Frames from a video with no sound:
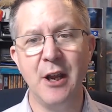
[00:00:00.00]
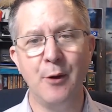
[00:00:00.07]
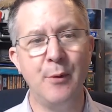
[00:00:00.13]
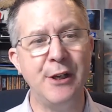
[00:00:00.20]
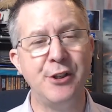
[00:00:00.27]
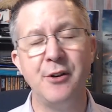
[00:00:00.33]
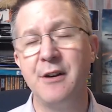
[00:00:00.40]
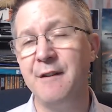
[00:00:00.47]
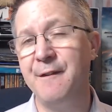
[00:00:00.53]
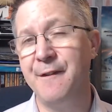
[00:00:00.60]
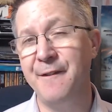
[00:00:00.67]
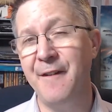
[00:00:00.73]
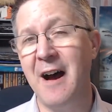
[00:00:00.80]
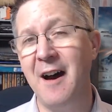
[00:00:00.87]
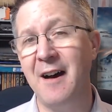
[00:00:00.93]
which you can
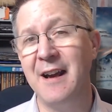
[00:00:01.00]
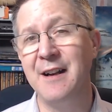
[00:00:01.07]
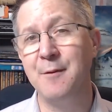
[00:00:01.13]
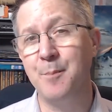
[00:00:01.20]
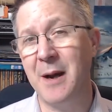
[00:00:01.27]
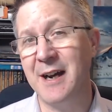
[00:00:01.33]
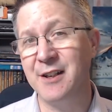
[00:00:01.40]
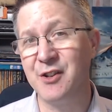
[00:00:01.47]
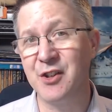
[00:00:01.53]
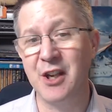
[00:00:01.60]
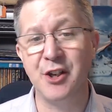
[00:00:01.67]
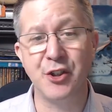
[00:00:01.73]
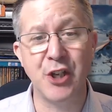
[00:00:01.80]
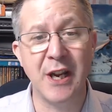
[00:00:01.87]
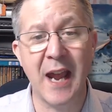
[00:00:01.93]
find by
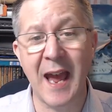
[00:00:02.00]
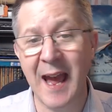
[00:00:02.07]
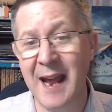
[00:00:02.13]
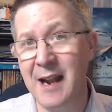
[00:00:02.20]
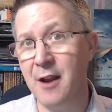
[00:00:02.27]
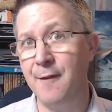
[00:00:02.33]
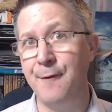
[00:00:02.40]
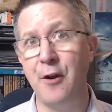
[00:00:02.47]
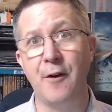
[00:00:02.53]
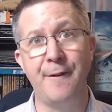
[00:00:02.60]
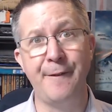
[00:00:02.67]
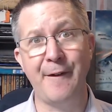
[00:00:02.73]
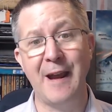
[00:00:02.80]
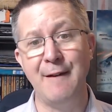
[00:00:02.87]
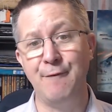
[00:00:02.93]
searching any of your
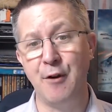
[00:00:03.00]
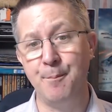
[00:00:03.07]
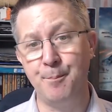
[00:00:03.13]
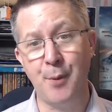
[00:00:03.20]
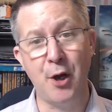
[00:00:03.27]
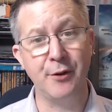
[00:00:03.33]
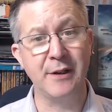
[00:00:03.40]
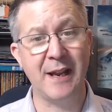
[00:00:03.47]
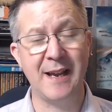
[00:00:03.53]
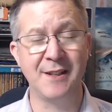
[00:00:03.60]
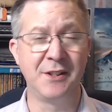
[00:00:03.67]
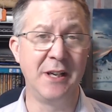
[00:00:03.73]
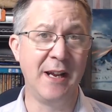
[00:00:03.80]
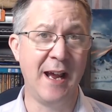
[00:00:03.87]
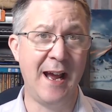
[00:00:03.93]
favourite
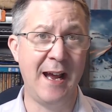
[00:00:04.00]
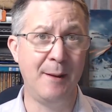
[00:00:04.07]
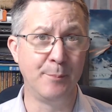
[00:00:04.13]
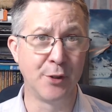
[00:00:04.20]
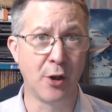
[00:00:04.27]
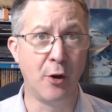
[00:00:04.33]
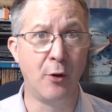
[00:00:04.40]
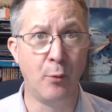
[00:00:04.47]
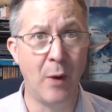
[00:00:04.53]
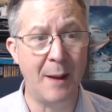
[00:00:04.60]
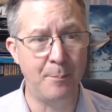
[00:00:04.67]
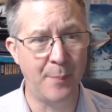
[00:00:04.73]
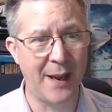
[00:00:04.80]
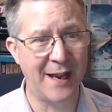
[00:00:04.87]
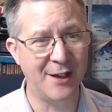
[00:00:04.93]
podcasting apps or
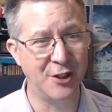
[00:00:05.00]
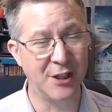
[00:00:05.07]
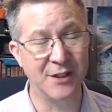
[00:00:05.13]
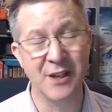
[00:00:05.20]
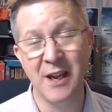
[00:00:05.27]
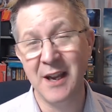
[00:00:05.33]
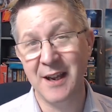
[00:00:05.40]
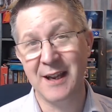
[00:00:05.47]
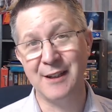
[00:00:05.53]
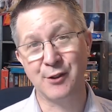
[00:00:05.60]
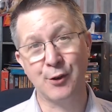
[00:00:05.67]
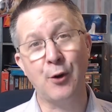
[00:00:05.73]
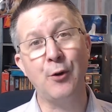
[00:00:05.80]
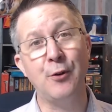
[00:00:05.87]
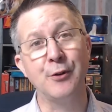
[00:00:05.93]
web pages. It's
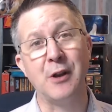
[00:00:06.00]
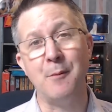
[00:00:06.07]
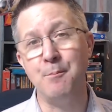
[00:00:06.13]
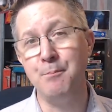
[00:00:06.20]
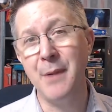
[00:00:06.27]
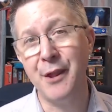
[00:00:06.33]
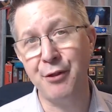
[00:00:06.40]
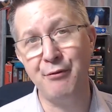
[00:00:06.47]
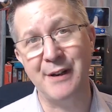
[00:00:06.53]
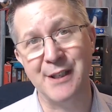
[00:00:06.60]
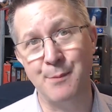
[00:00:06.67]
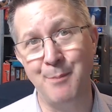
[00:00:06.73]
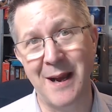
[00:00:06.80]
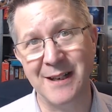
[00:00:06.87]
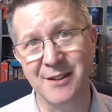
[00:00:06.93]
called
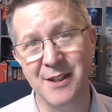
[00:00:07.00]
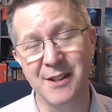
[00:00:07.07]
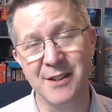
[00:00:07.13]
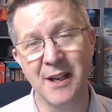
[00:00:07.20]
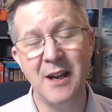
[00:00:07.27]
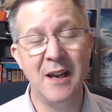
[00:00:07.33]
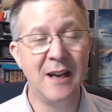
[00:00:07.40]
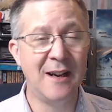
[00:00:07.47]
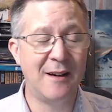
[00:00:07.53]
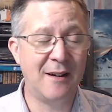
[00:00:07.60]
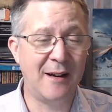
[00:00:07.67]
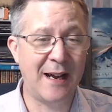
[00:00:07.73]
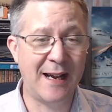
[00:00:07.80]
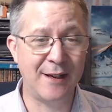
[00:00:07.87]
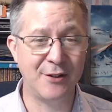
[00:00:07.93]
Mythras Matters.
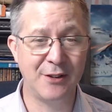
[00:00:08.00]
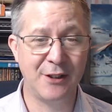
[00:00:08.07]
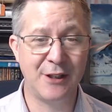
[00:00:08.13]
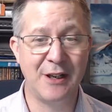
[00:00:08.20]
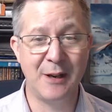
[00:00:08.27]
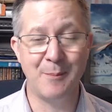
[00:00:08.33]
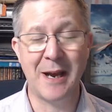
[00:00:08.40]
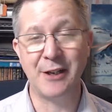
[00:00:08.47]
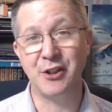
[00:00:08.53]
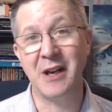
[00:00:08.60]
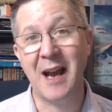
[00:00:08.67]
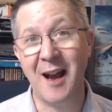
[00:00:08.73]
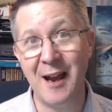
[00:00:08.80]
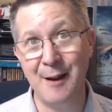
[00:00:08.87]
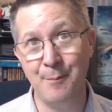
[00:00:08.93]
As you can imagine,
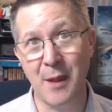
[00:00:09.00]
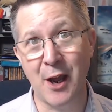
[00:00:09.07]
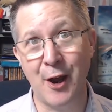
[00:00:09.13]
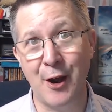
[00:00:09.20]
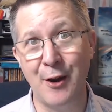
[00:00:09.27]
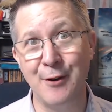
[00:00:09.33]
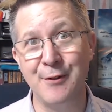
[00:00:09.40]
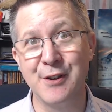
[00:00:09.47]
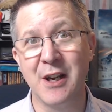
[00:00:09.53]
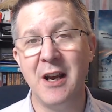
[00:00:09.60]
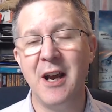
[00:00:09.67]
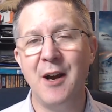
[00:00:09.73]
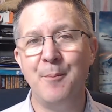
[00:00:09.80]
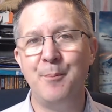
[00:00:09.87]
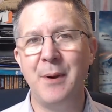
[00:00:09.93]
I'm the host,
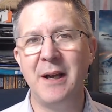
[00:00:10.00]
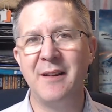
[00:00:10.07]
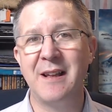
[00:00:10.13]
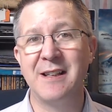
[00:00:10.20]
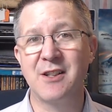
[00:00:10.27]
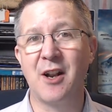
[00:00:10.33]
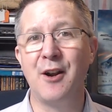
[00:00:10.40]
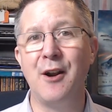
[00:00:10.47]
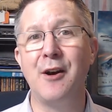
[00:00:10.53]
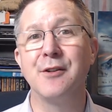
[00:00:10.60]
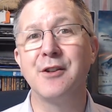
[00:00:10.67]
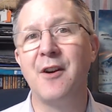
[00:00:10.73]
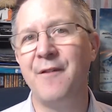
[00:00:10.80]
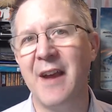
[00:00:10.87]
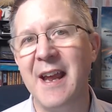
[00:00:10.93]
but there's a
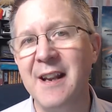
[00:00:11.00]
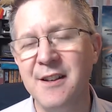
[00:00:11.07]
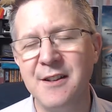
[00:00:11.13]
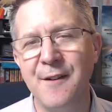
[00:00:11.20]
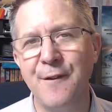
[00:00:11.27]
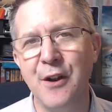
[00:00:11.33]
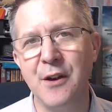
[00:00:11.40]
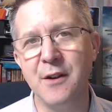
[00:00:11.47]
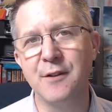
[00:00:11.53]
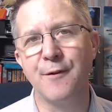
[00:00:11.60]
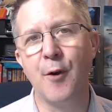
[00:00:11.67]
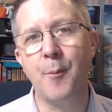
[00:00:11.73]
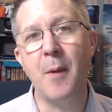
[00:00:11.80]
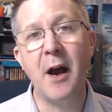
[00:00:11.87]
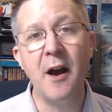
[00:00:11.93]
lot of interviews
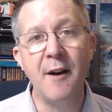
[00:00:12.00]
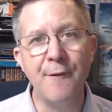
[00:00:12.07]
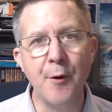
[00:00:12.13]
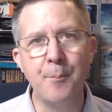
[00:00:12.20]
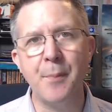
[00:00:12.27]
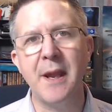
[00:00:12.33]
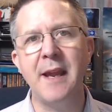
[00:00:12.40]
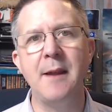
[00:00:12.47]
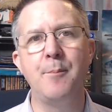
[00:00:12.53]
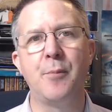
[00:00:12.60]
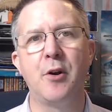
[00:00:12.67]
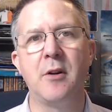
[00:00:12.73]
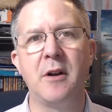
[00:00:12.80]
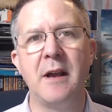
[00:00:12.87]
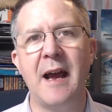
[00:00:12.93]
from other
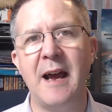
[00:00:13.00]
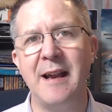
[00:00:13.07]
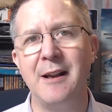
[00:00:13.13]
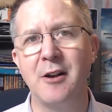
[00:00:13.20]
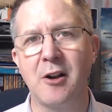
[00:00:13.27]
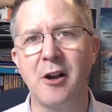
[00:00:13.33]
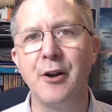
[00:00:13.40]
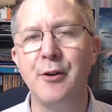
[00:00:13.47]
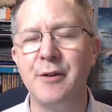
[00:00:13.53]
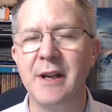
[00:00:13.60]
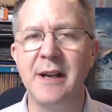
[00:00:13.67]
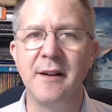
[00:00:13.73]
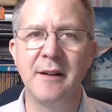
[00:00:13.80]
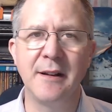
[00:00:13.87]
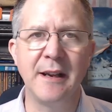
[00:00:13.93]
people,
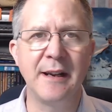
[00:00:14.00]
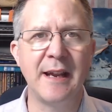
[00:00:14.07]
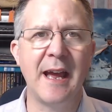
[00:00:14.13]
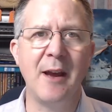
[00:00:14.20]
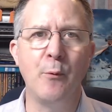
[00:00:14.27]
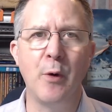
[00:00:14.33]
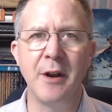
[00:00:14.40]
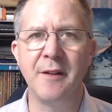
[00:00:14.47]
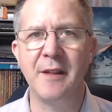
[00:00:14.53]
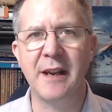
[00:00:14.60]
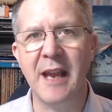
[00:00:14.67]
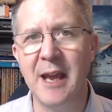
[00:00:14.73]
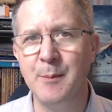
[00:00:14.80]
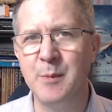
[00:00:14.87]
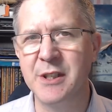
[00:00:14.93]
including the one of the
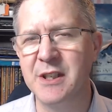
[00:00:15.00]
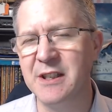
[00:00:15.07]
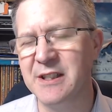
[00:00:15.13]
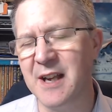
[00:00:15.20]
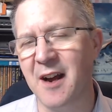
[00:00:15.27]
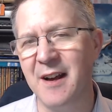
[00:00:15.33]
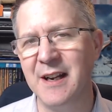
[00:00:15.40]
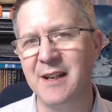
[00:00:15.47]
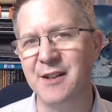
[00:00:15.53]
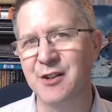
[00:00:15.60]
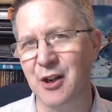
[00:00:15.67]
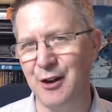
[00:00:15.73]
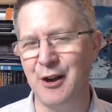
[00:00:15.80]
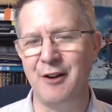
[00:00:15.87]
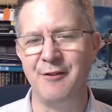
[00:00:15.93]
game's designers,
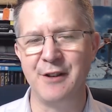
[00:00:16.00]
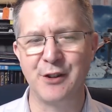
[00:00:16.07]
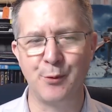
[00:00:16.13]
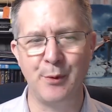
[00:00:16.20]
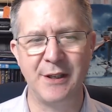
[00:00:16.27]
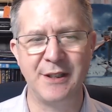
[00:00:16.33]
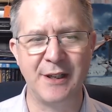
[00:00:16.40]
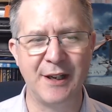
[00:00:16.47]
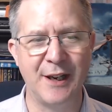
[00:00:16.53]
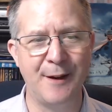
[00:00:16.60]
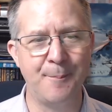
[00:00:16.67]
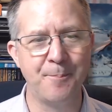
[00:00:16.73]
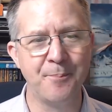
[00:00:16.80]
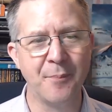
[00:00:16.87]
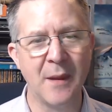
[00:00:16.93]
Lawrence Whitaker.
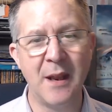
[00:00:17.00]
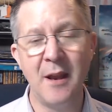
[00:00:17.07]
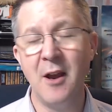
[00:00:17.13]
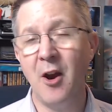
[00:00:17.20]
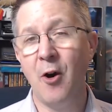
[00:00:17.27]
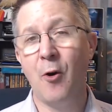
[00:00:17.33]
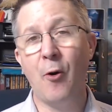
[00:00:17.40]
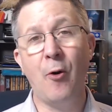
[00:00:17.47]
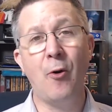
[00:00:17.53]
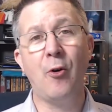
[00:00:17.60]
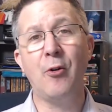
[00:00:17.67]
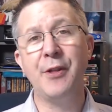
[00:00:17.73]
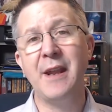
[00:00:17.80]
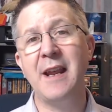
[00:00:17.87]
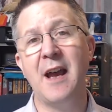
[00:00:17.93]

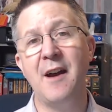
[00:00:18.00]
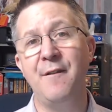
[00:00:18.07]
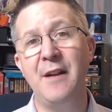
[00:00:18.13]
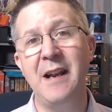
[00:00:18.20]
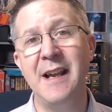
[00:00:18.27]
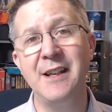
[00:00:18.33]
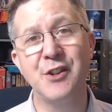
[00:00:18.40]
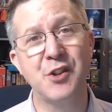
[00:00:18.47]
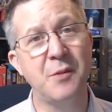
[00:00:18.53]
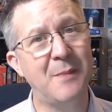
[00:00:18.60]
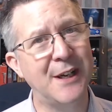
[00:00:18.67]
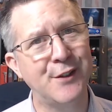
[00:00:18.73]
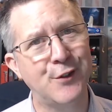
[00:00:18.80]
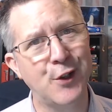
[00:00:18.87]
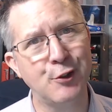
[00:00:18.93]
All the other links to
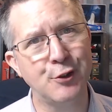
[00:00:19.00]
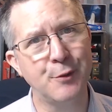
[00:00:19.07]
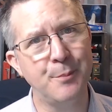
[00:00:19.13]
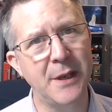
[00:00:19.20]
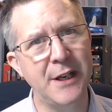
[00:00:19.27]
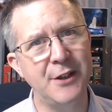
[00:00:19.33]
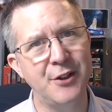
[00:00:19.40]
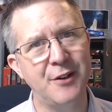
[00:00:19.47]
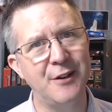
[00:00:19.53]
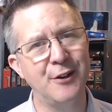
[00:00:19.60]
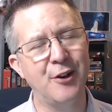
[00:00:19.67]
my social media and